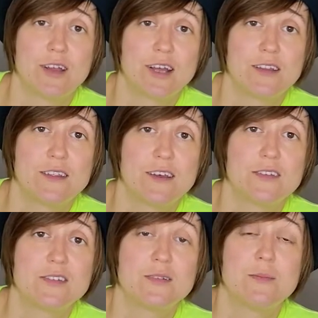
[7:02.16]
like
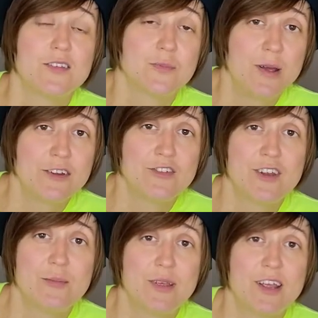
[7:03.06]
this,
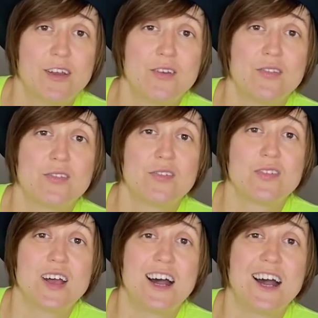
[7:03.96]
especially
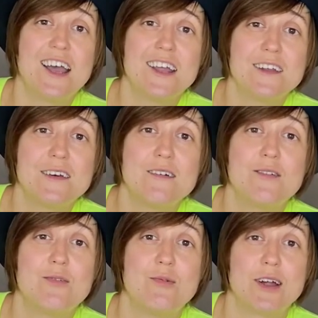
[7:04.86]
because I
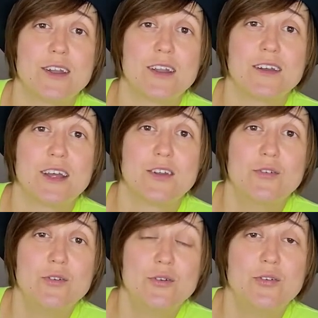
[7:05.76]
know what it can
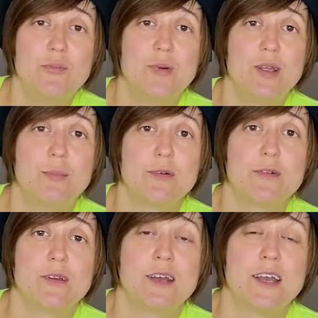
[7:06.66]
do to
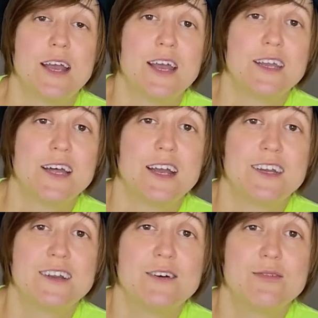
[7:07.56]
people, and I
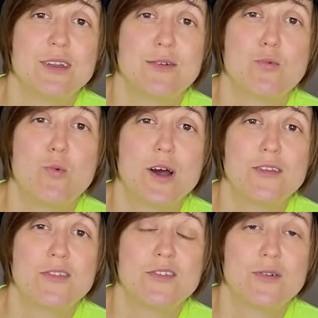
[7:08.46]
know that
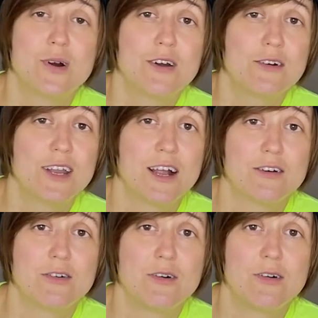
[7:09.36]
once you are an
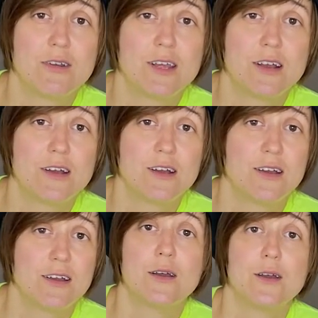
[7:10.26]
alcoholic,
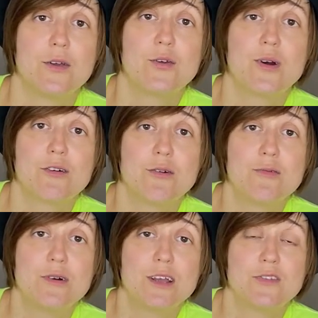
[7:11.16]
you
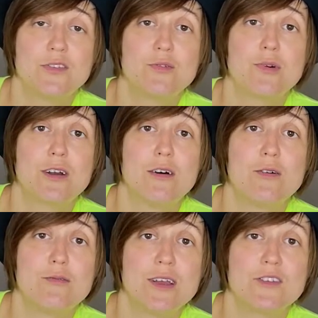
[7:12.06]
will
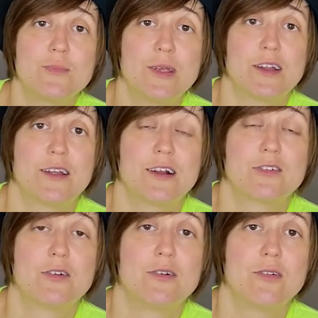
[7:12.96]
always be an
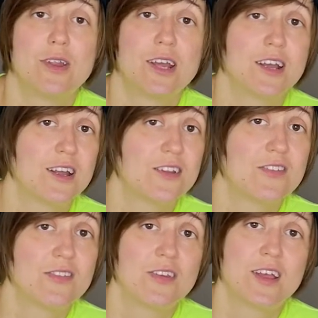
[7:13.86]
alcoholic.
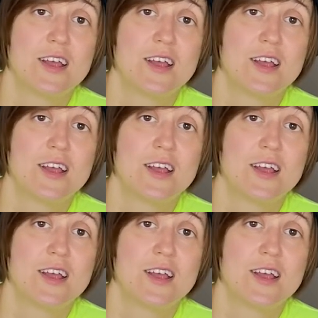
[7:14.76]
It's